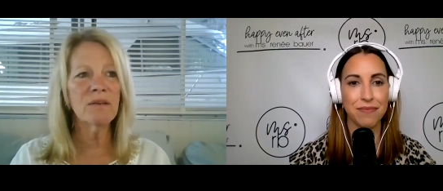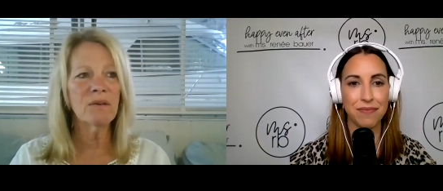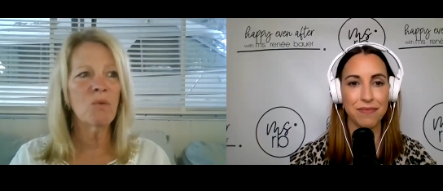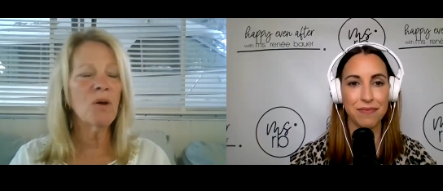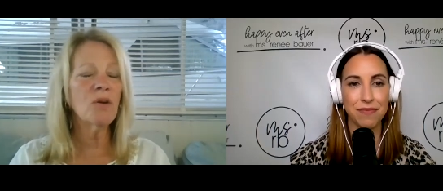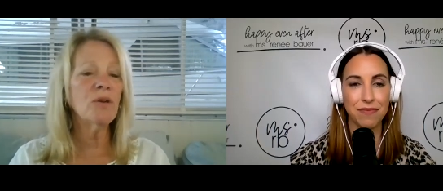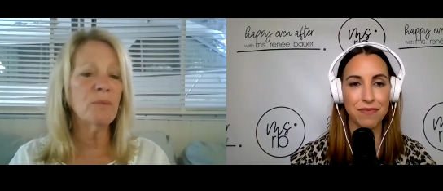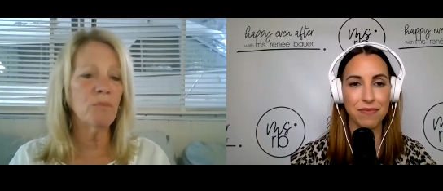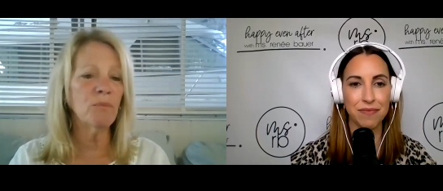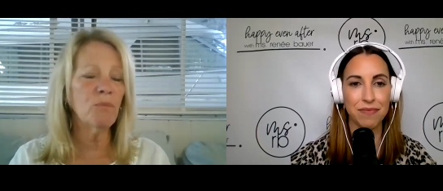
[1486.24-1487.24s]
Speaker 1: What could
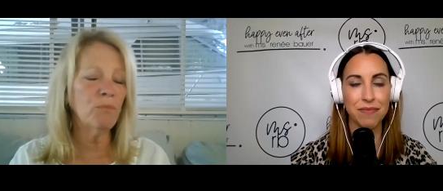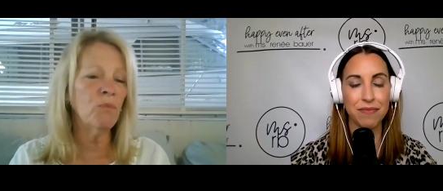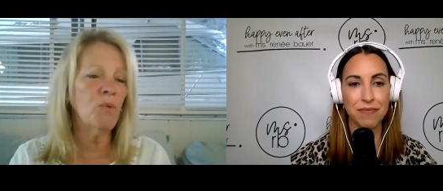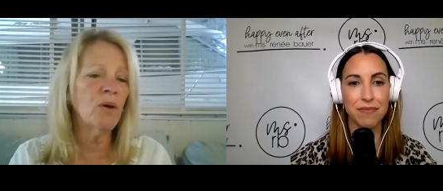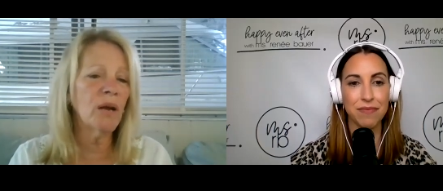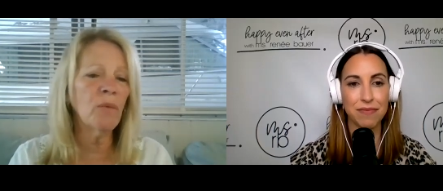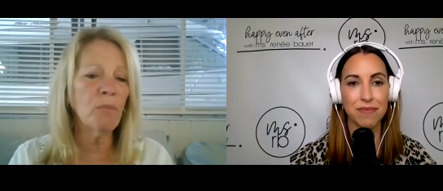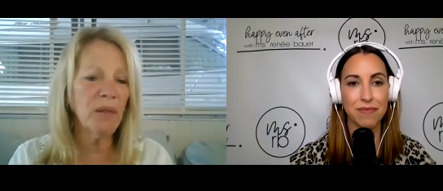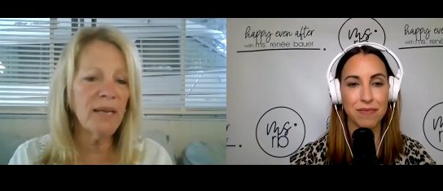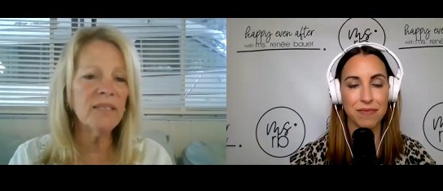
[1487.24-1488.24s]
it what could I
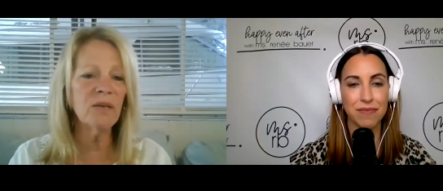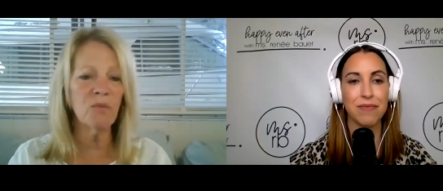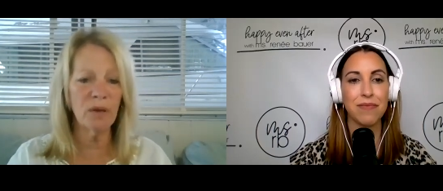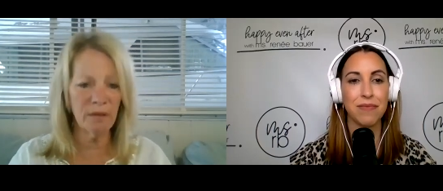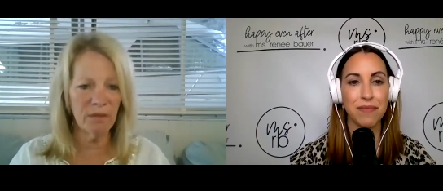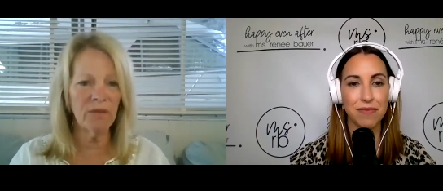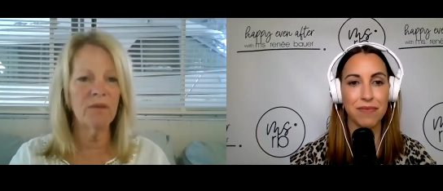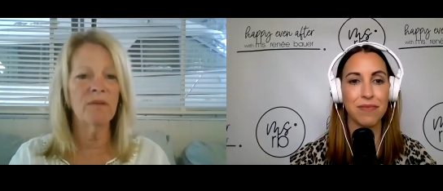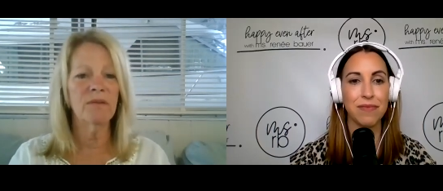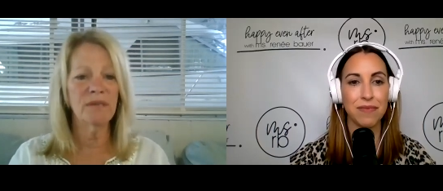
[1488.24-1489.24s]
replace it with
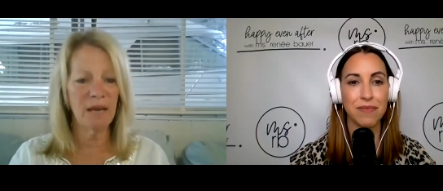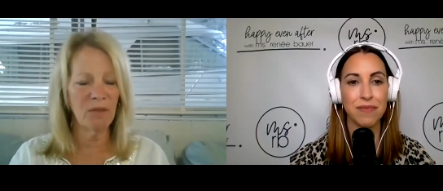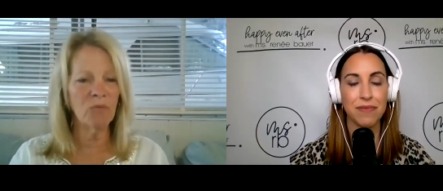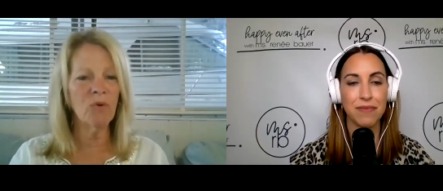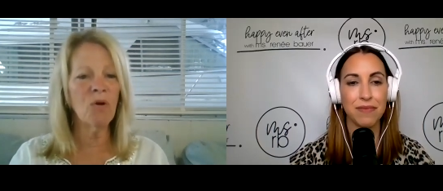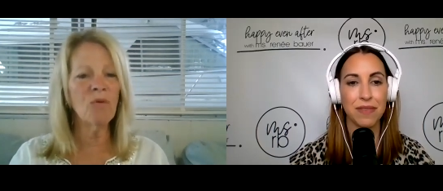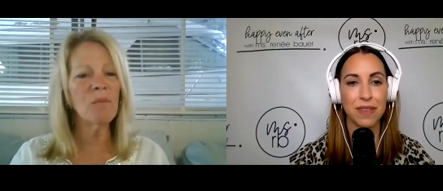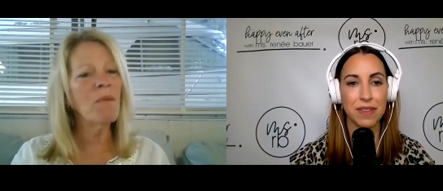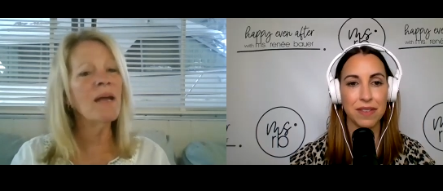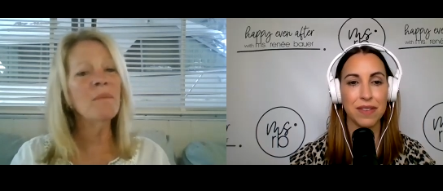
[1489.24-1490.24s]
down the road that
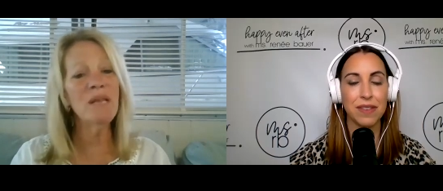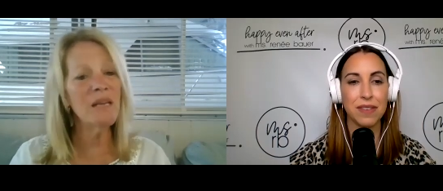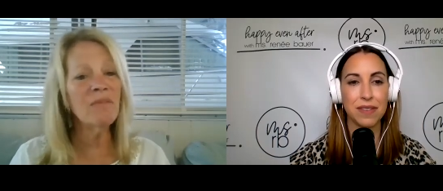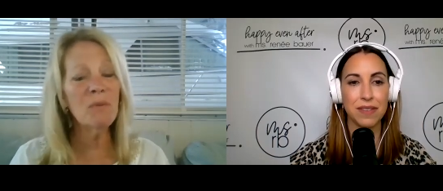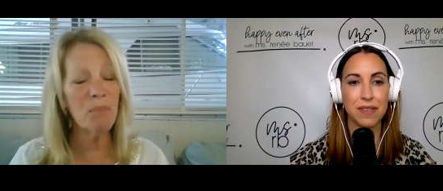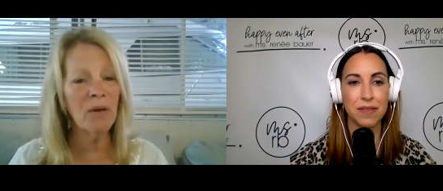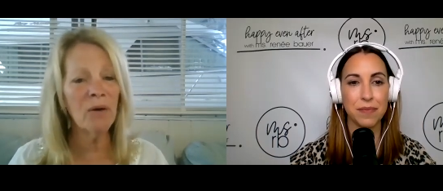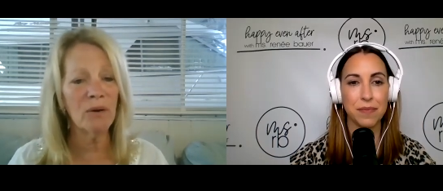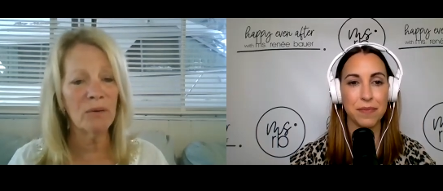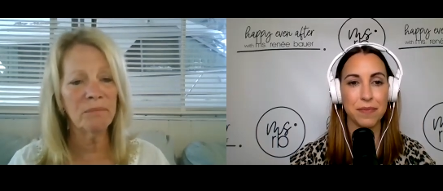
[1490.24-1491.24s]
might be even better?
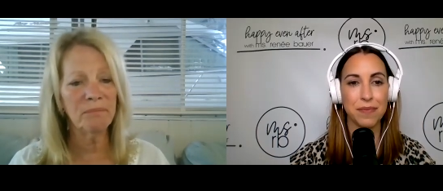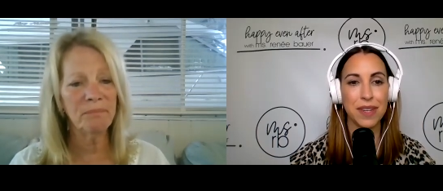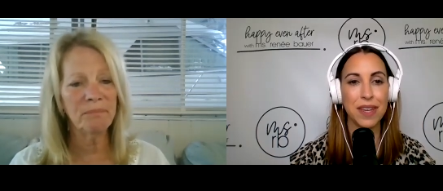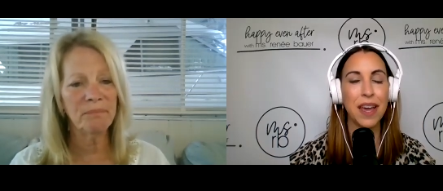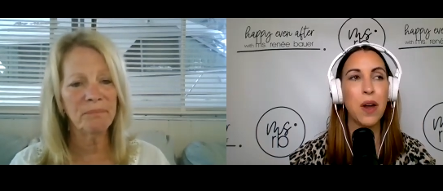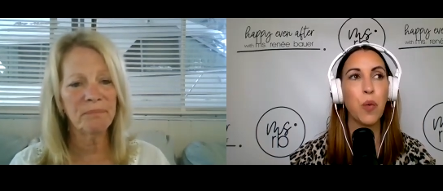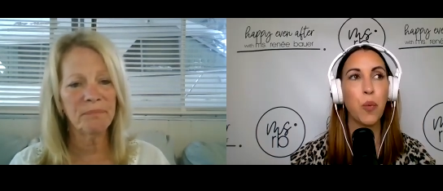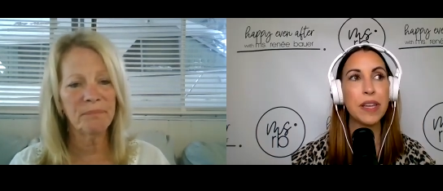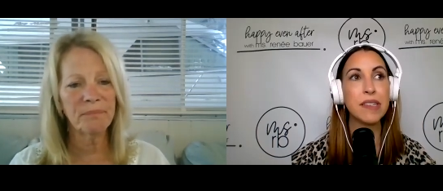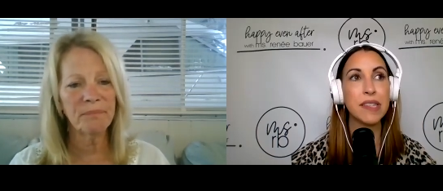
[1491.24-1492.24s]

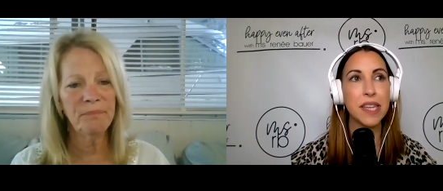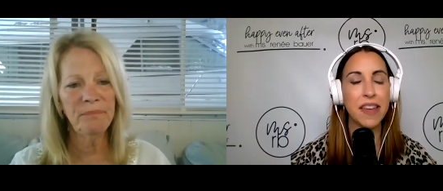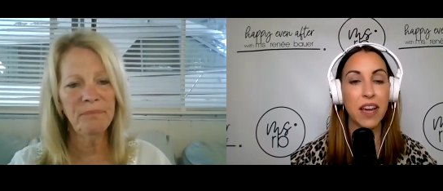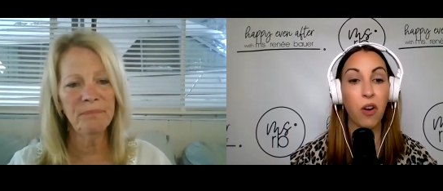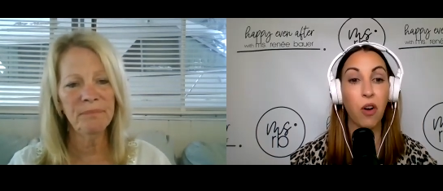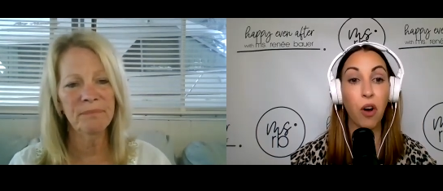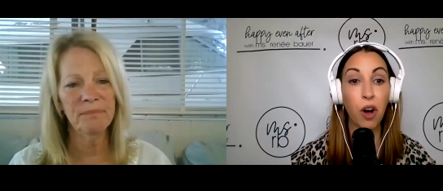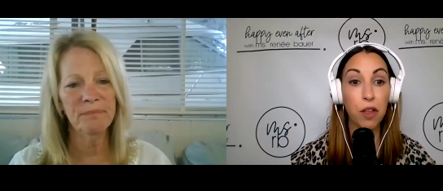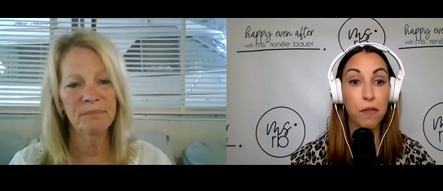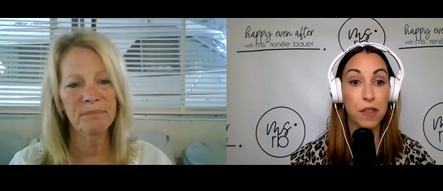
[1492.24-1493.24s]
Speaker 2: we see that
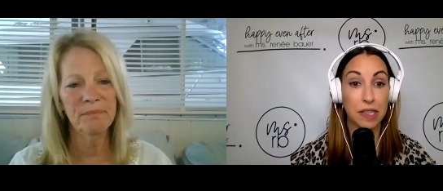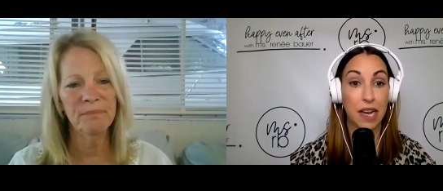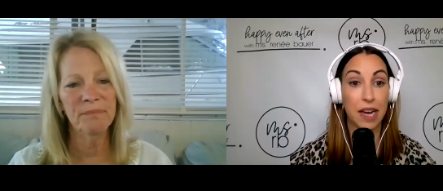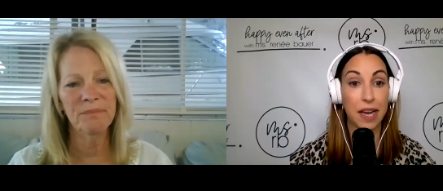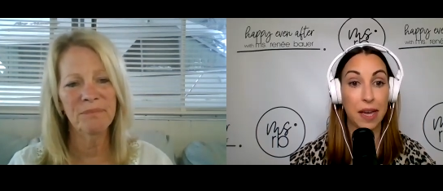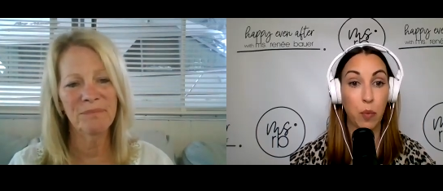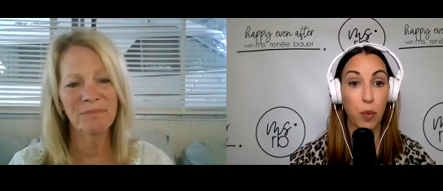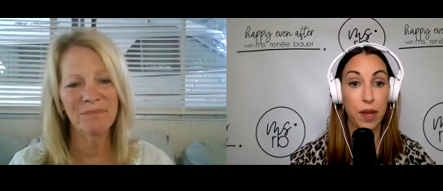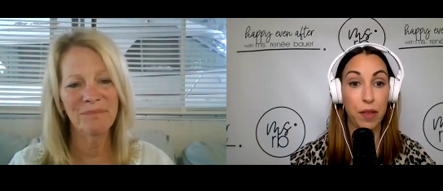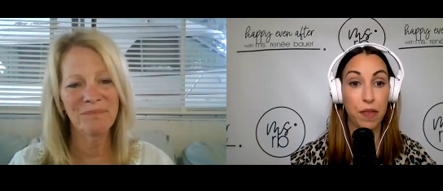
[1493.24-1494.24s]
all of the time
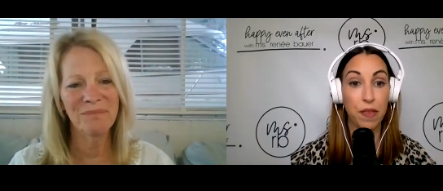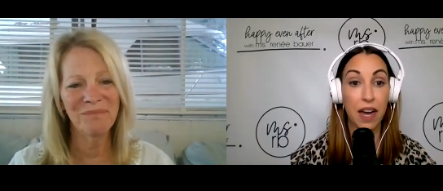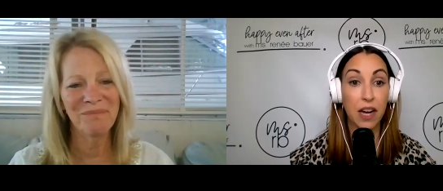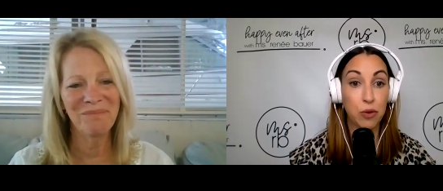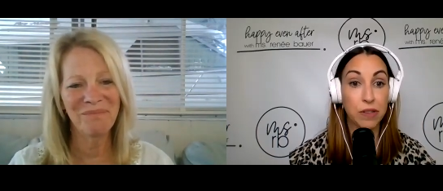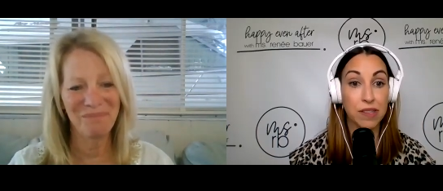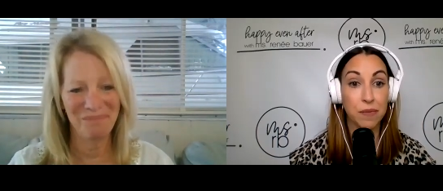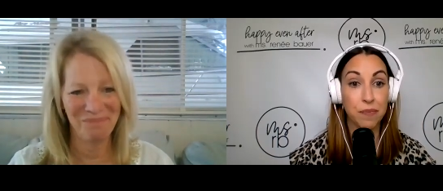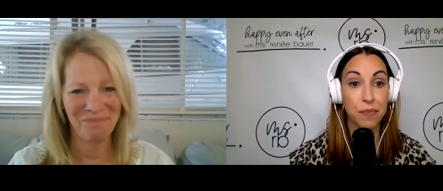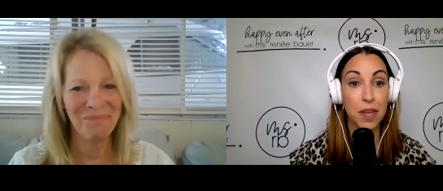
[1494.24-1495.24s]
with the
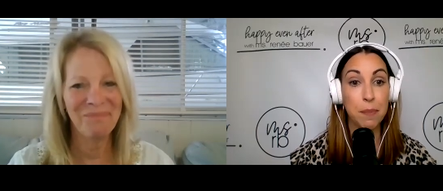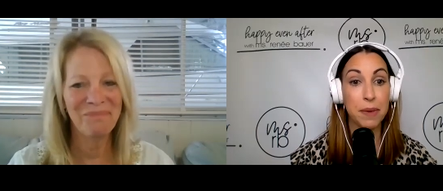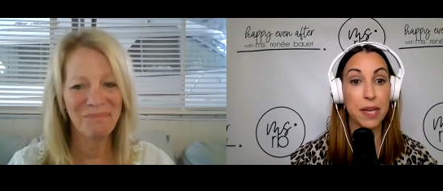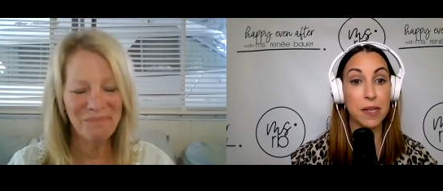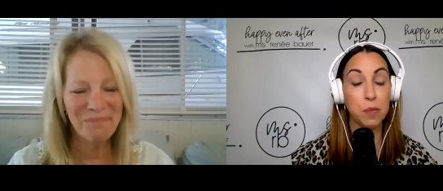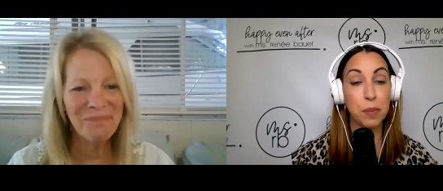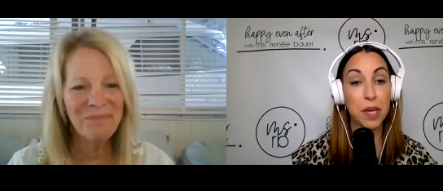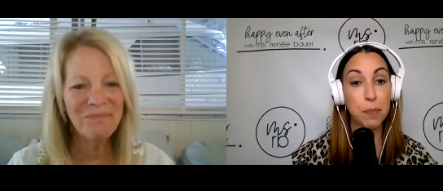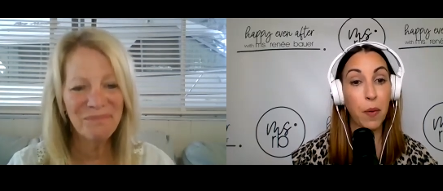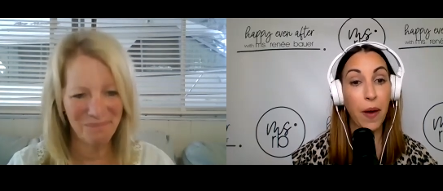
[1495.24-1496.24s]
house because
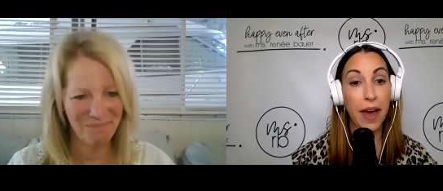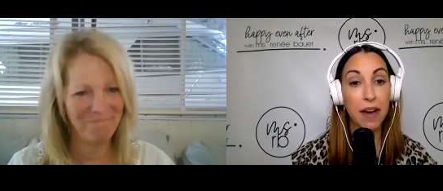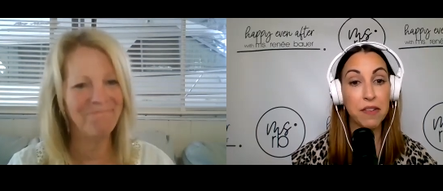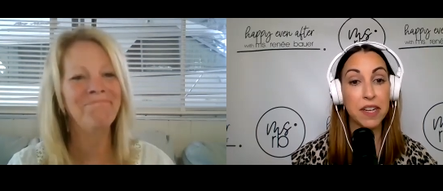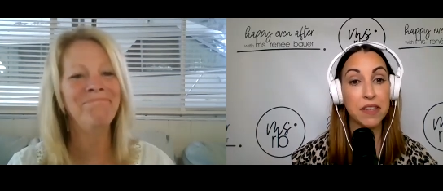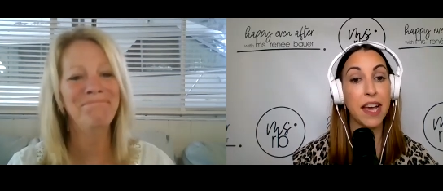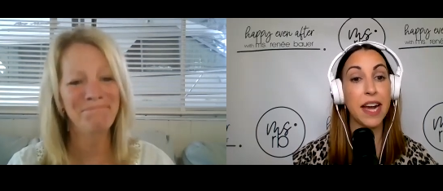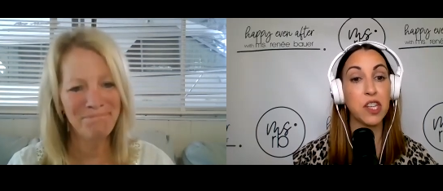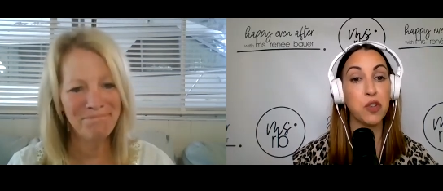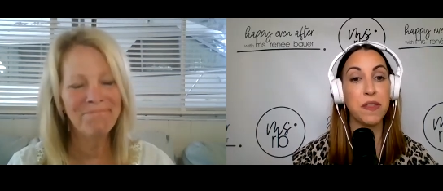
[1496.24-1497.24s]
people have an
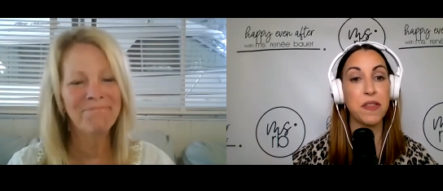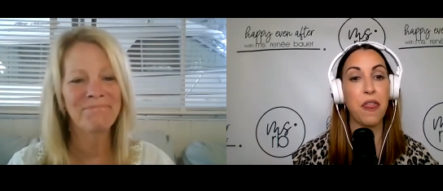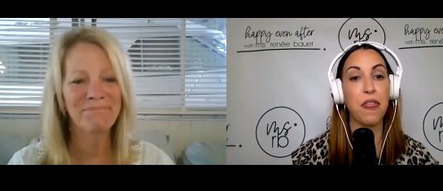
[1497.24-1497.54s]
attachment that